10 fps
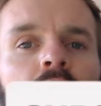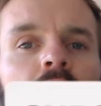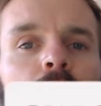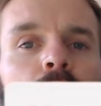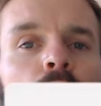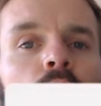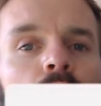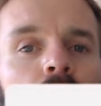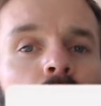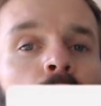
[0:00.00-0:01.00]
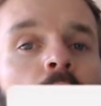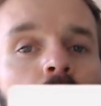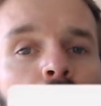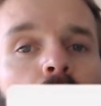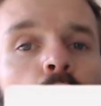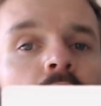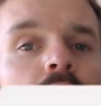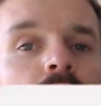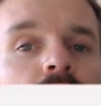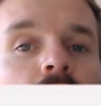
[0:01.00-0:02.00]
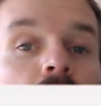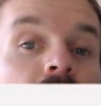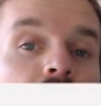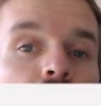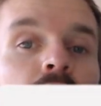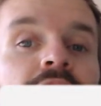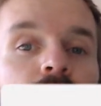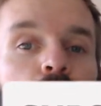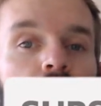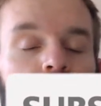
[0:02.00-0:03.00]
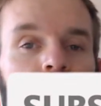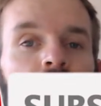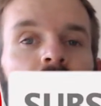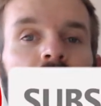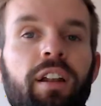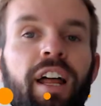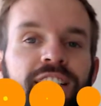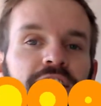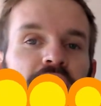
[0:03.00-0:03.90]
get more valuable videos like this one. Let's